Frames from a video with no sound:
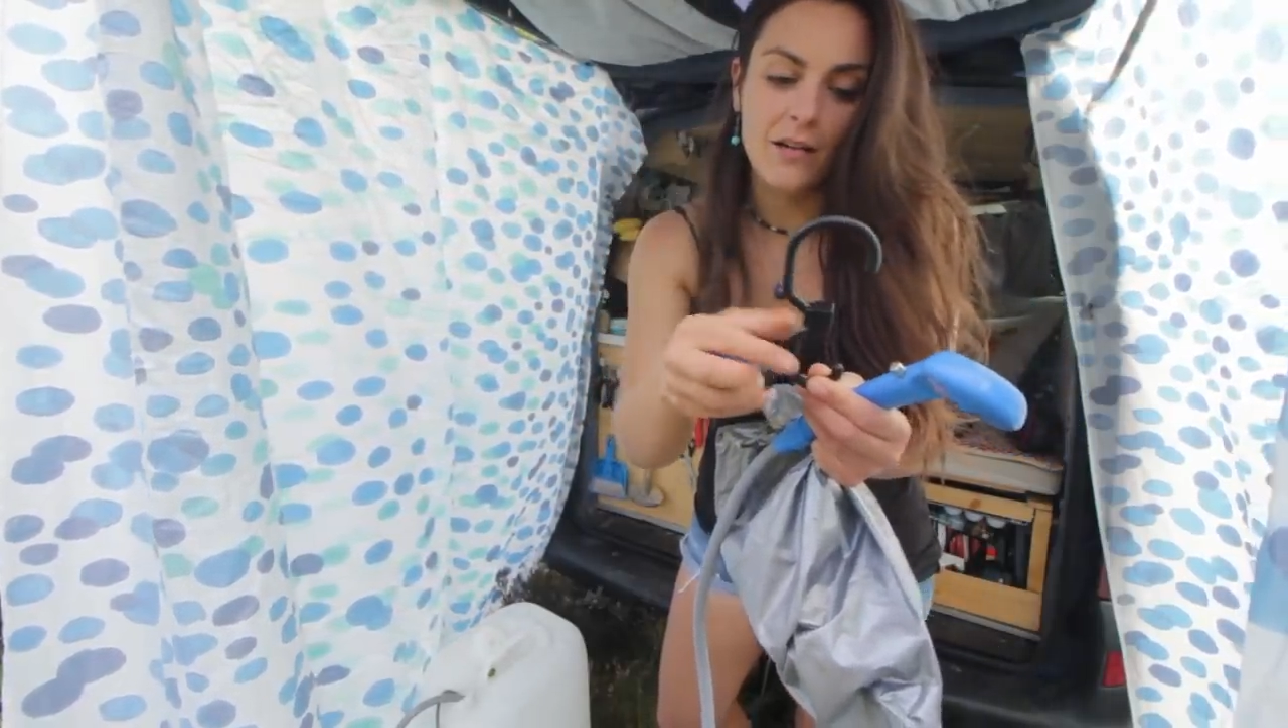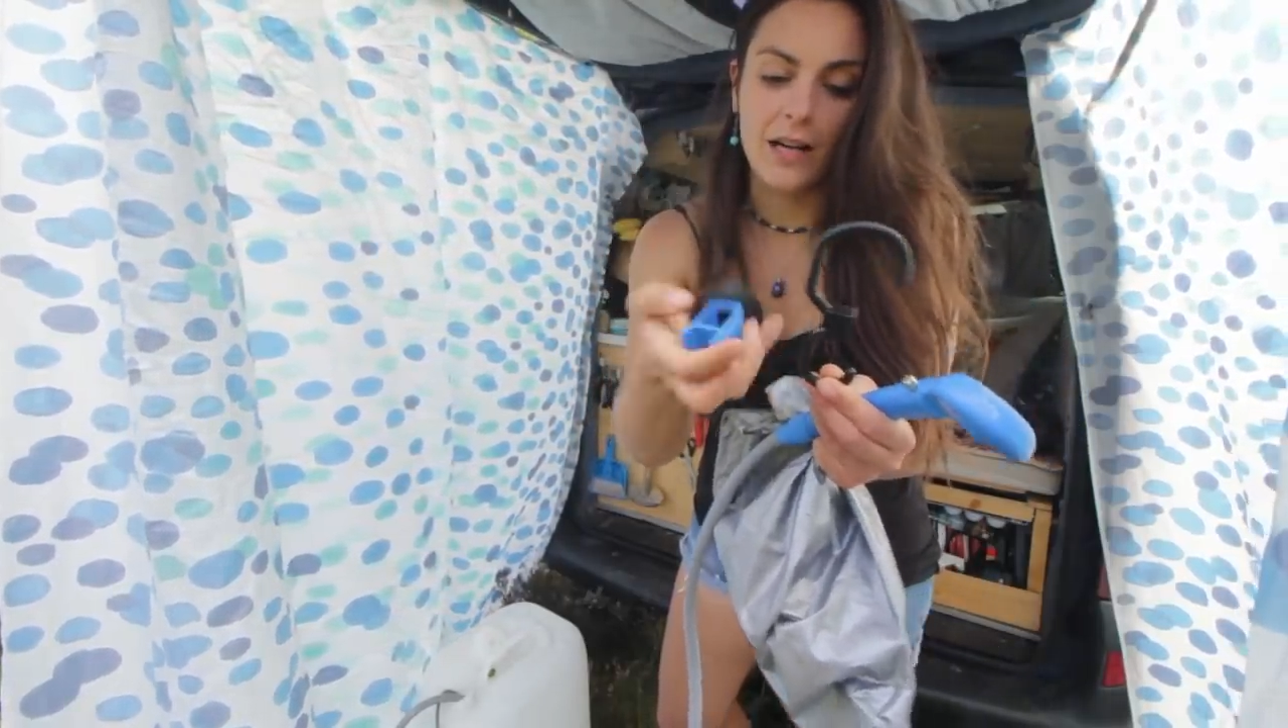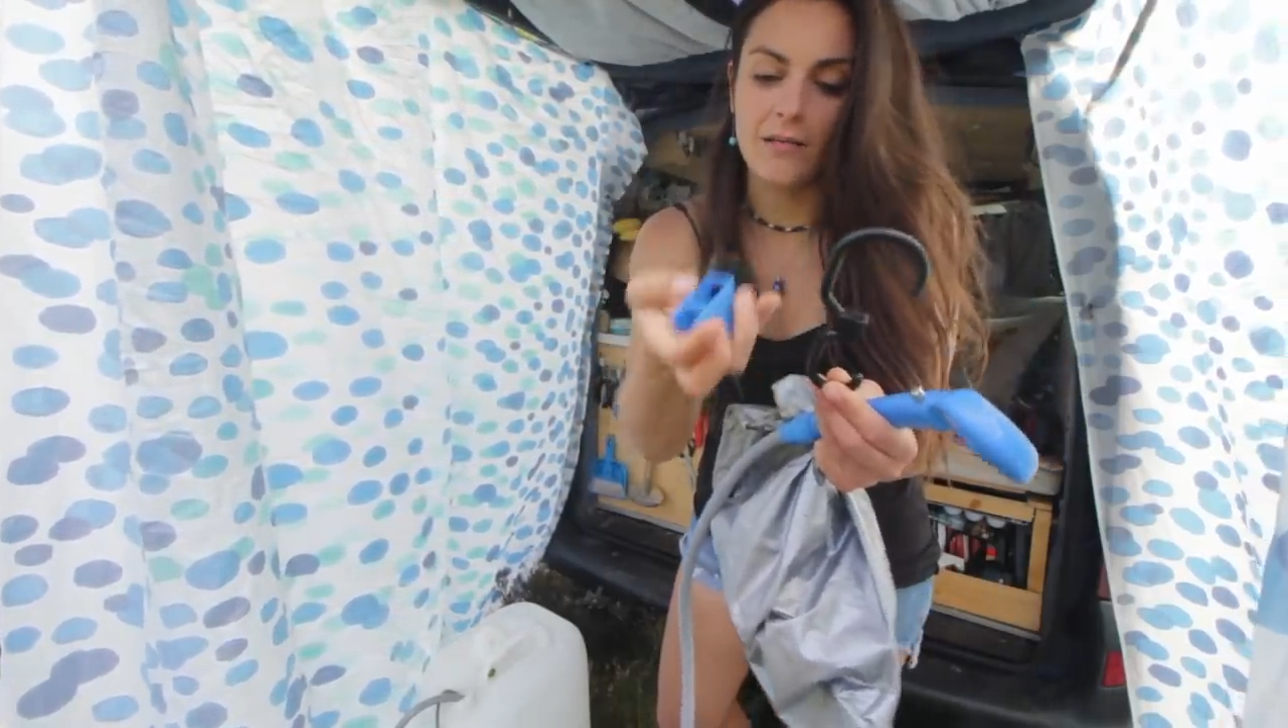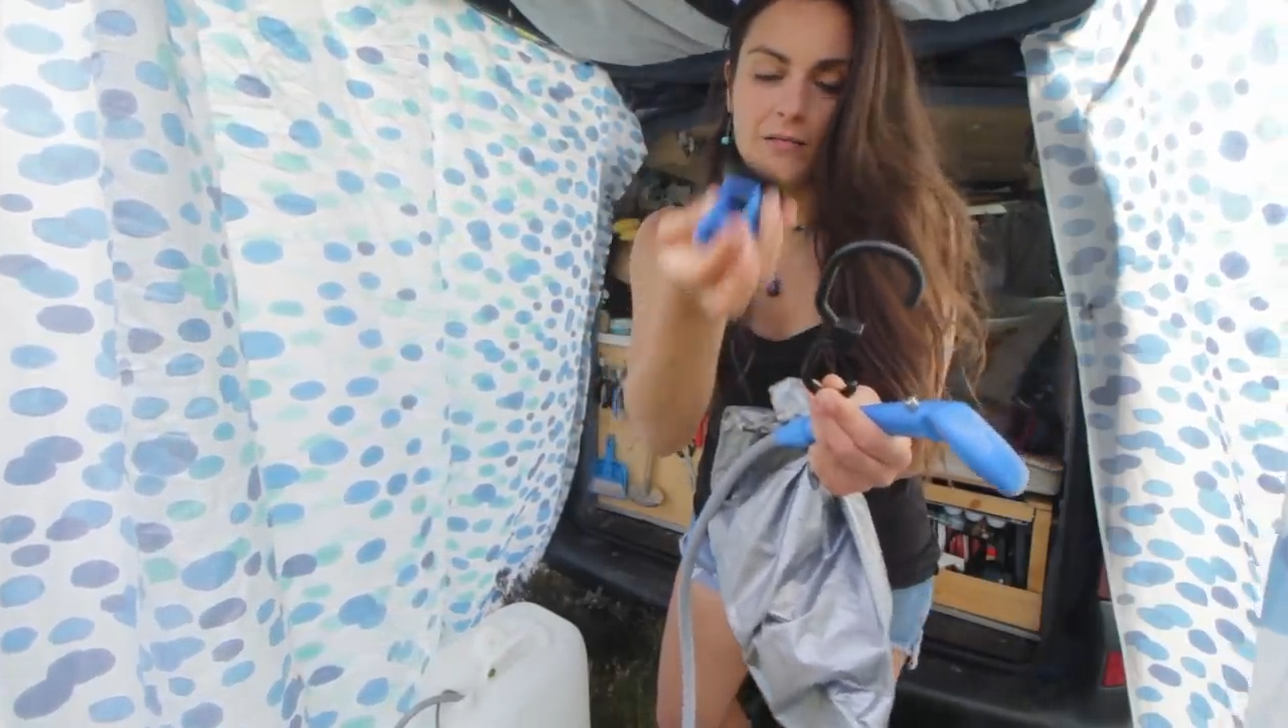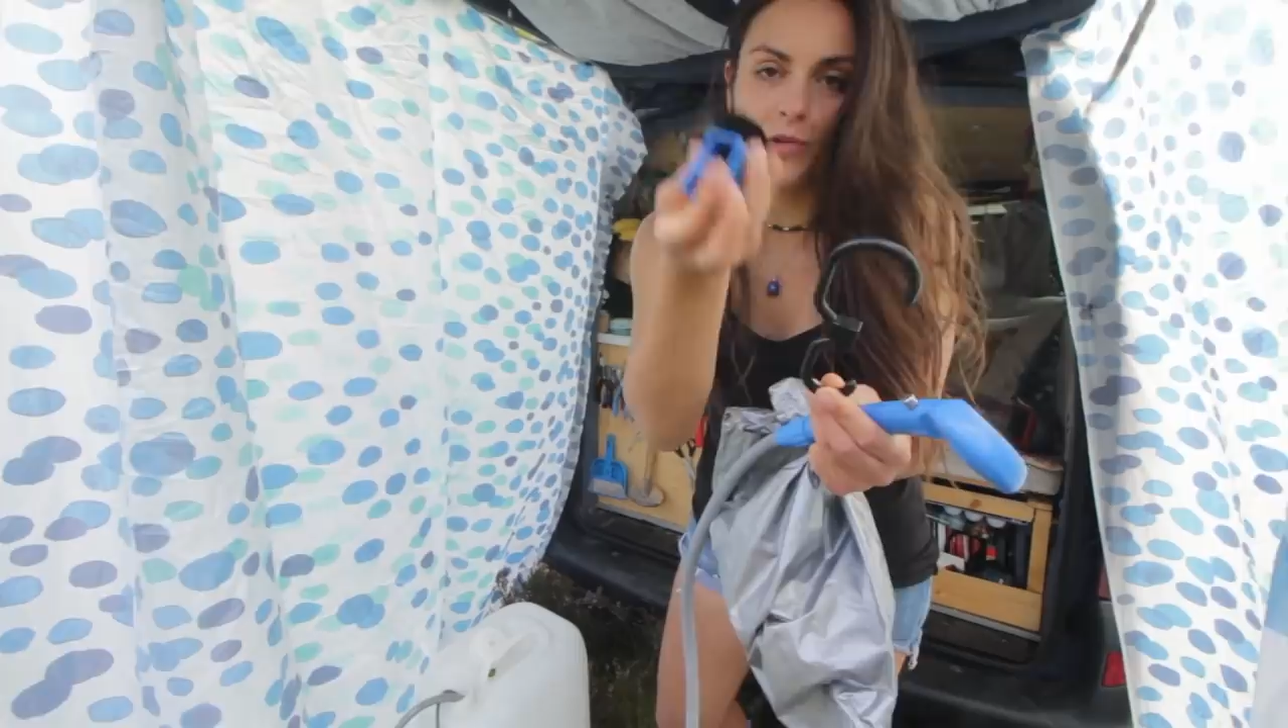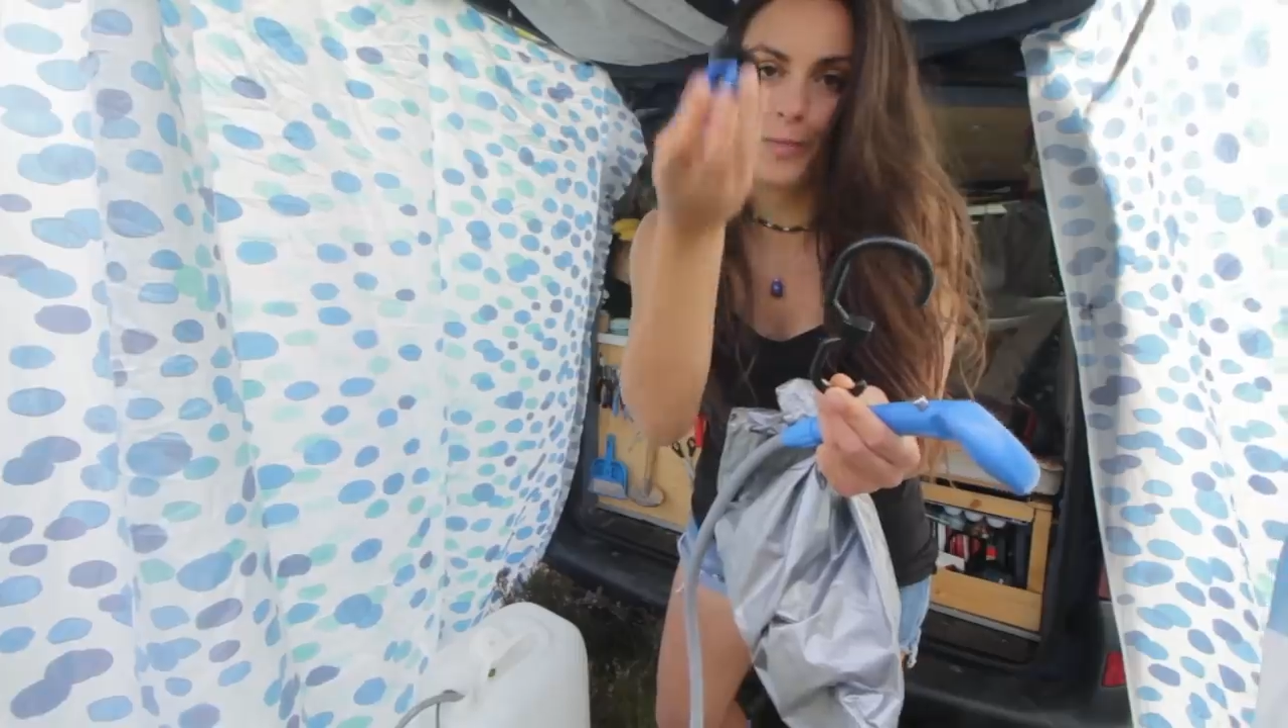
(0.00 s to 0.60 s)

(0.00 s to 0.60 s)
uh,